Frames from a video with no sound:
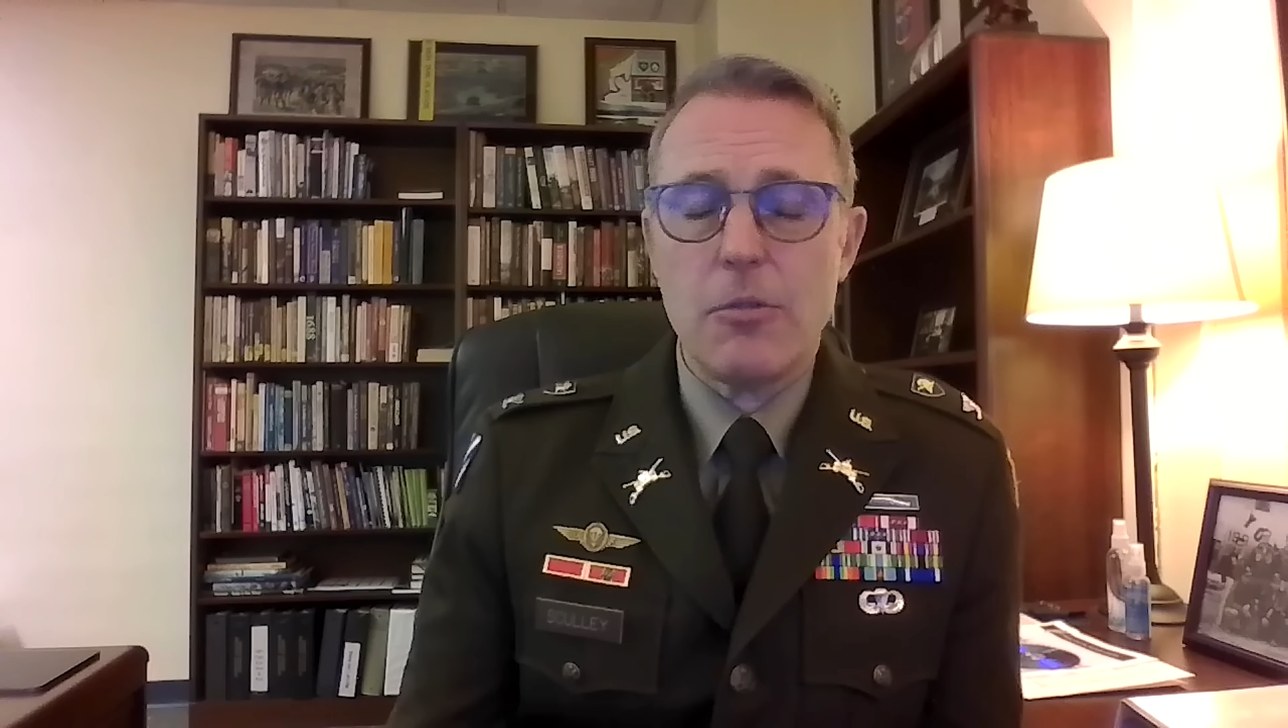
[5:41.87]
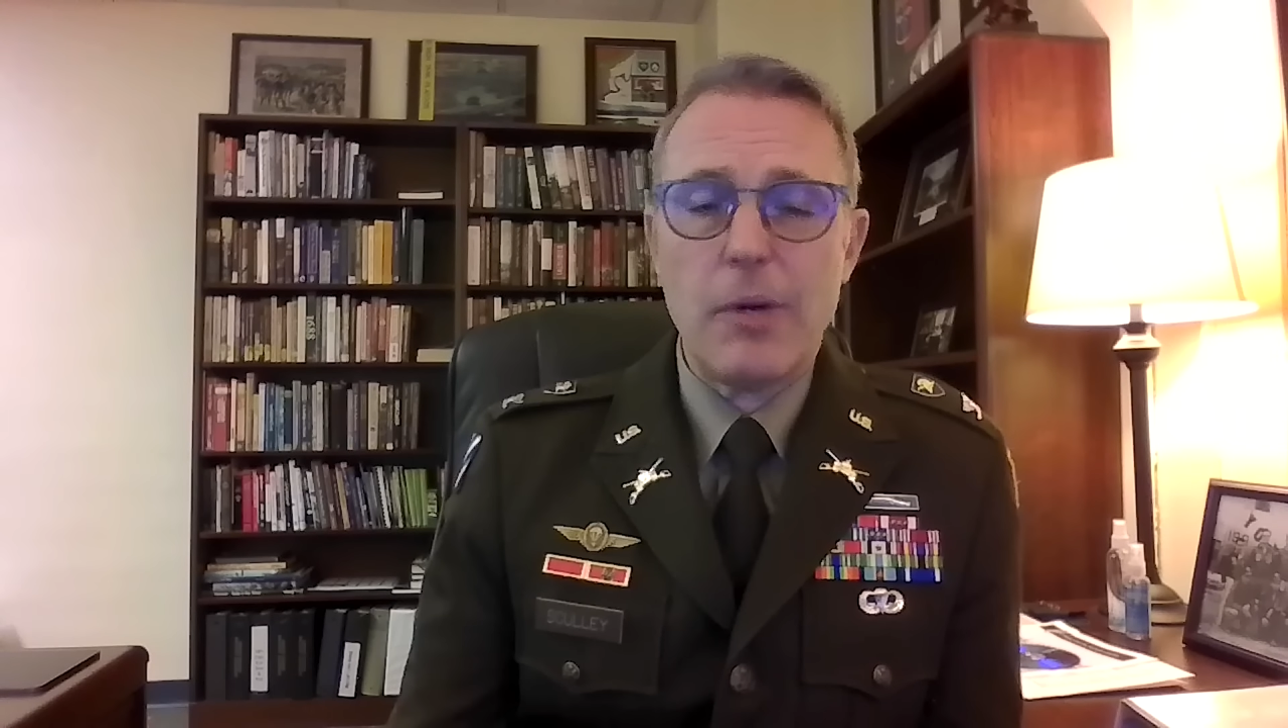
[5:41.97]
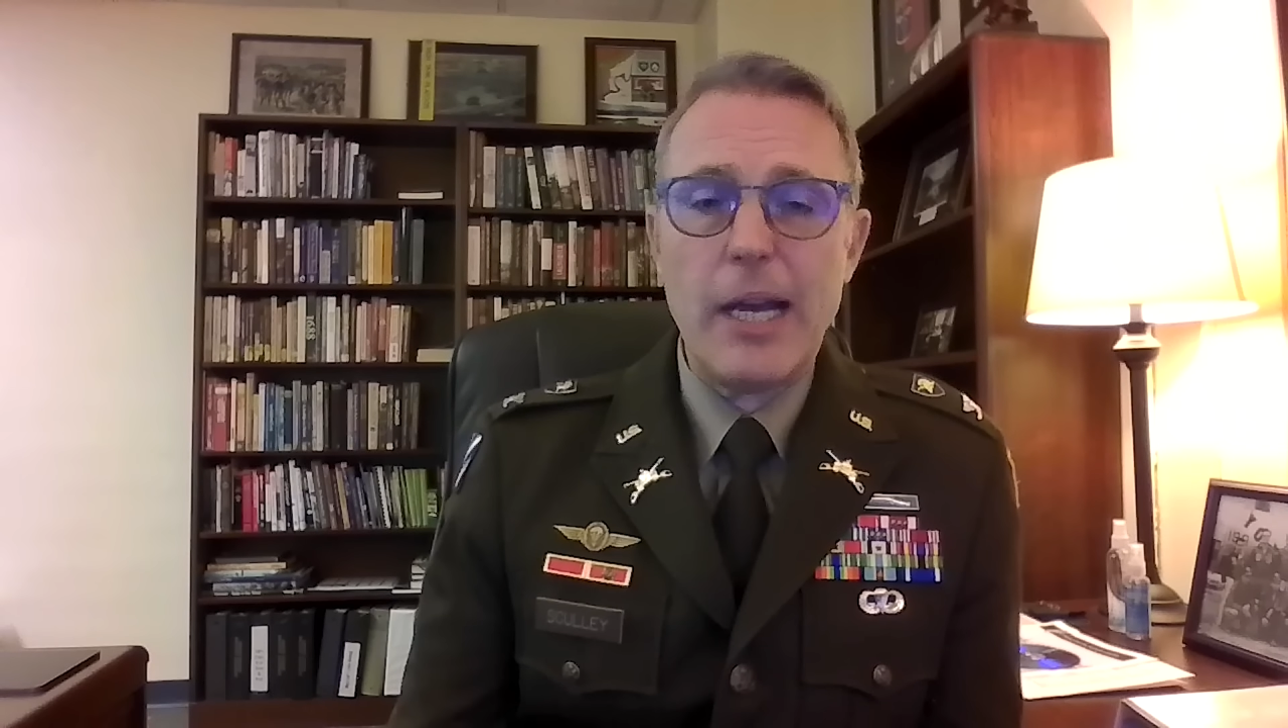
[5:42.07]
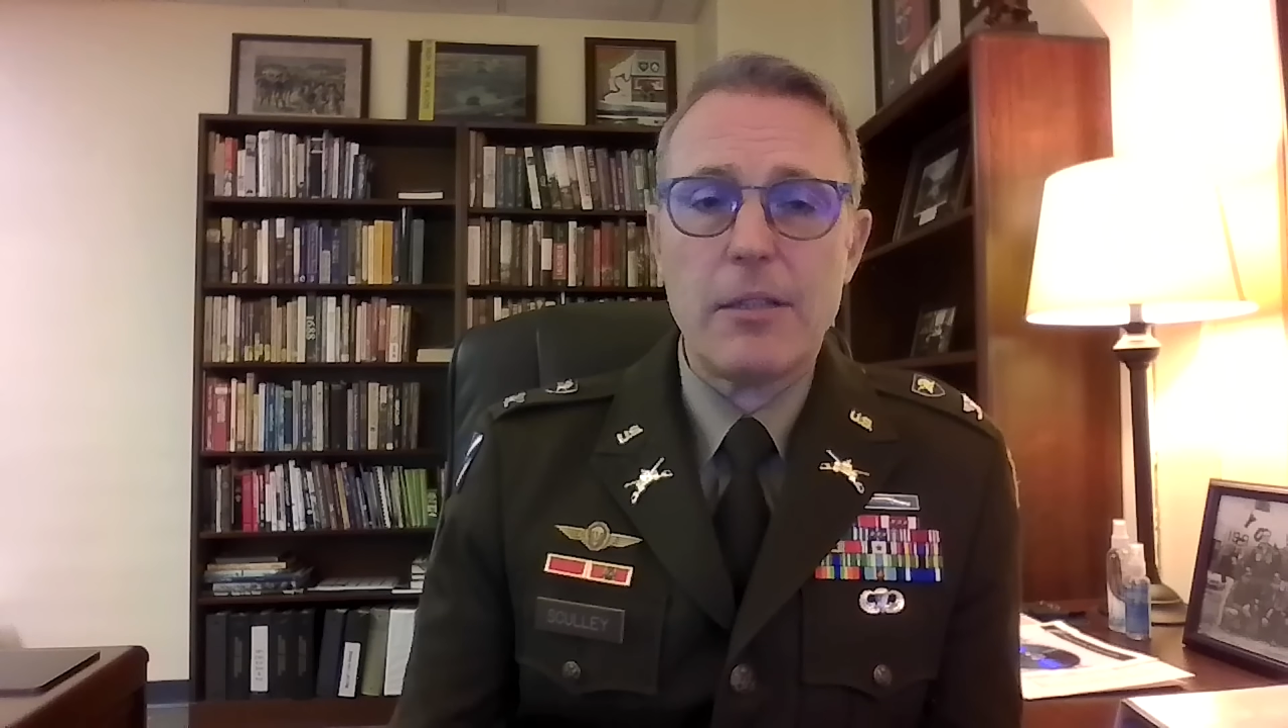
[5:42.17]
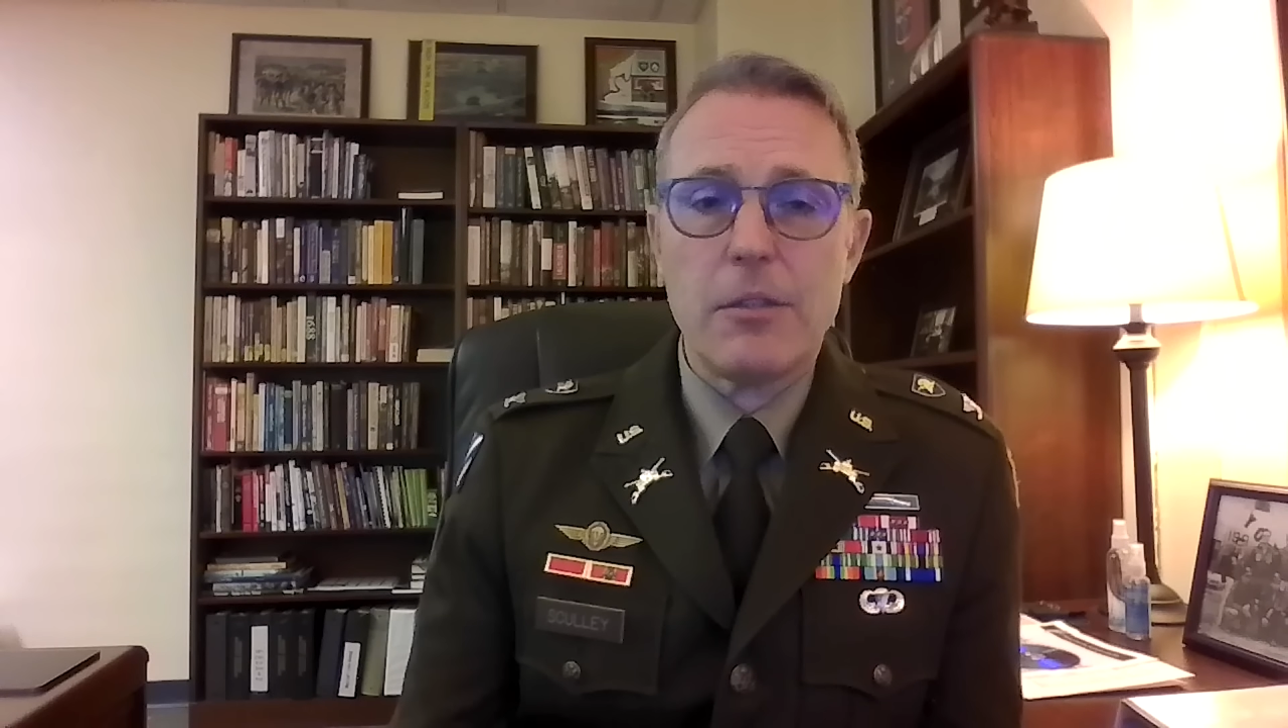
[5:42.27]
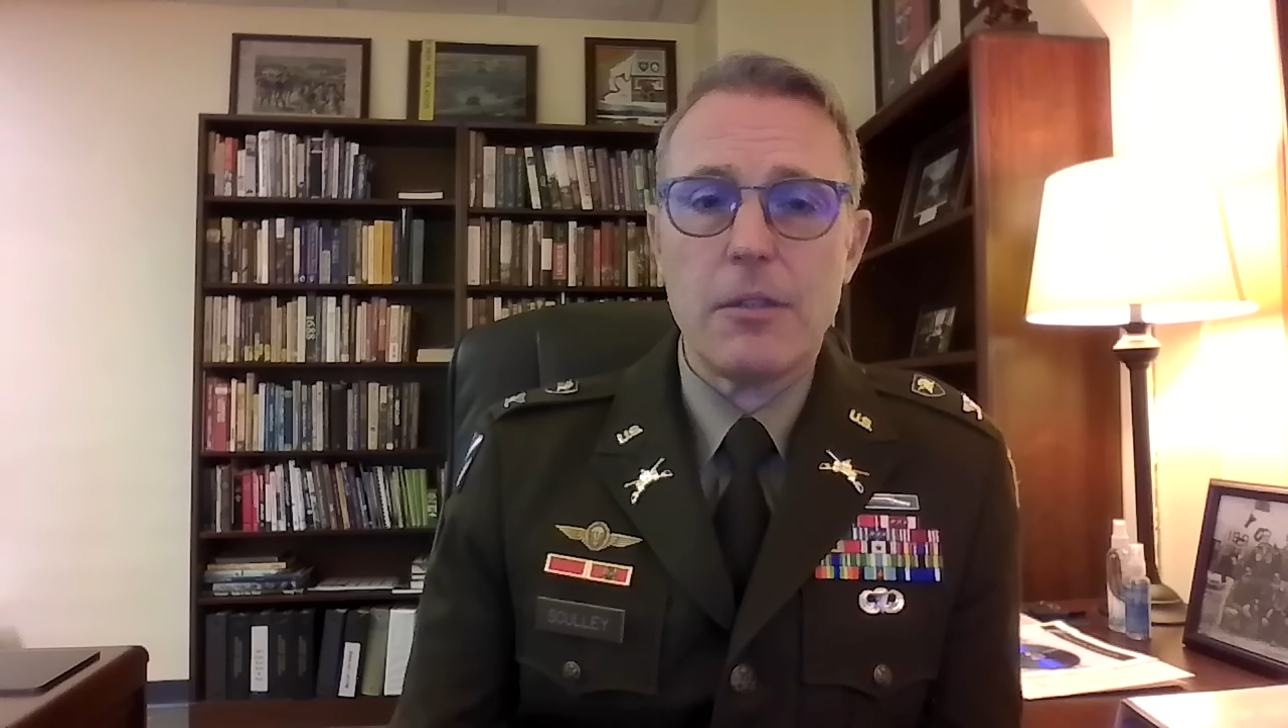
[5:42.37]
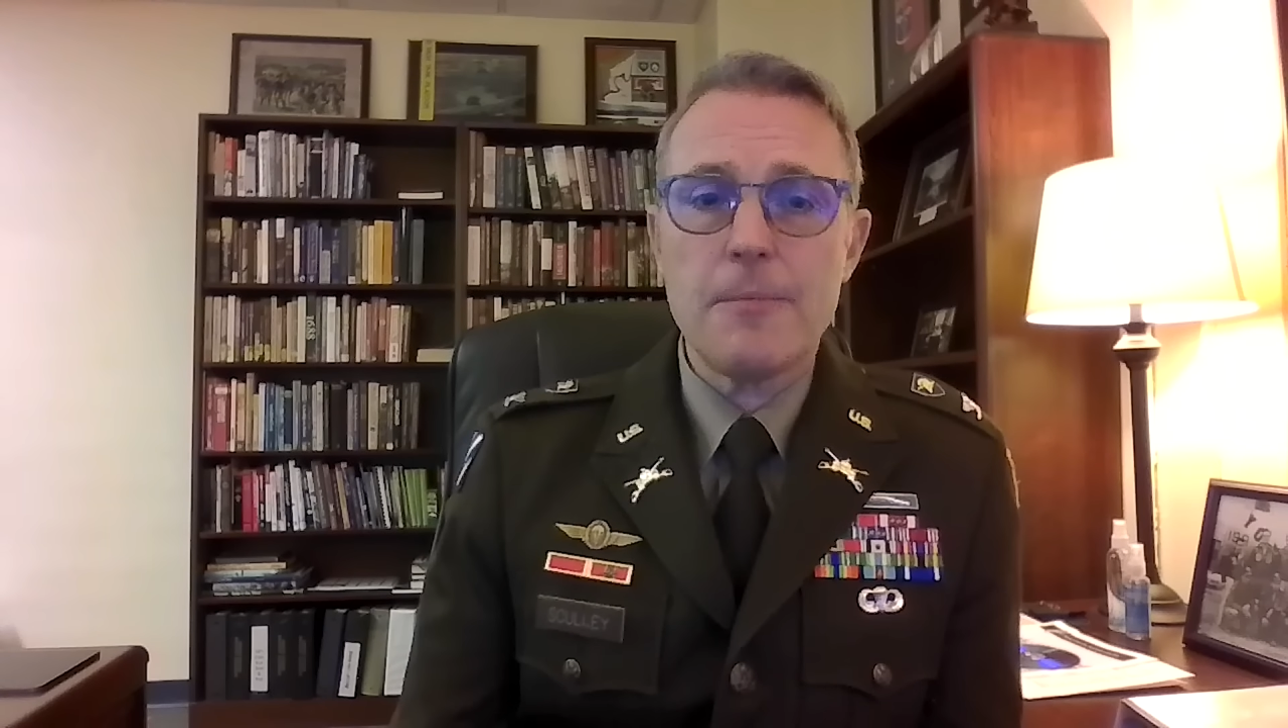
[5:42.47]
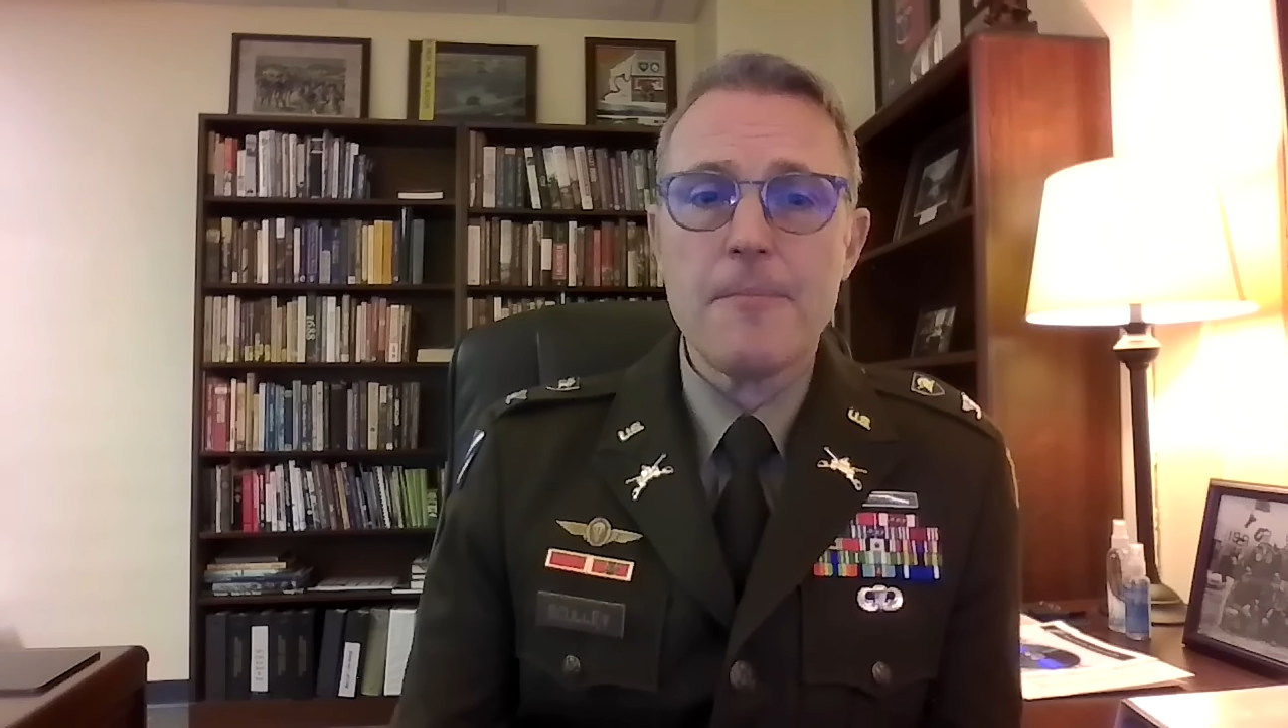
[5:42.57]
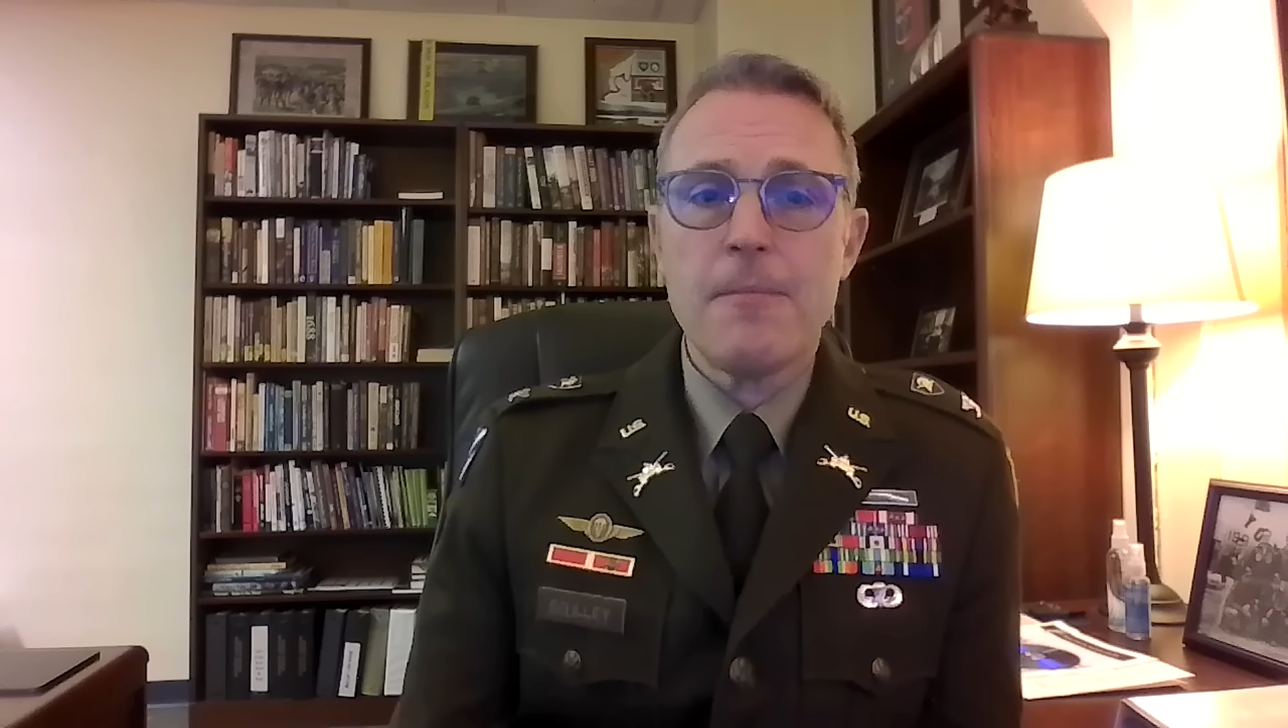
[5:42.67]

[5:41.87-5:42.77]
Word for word: director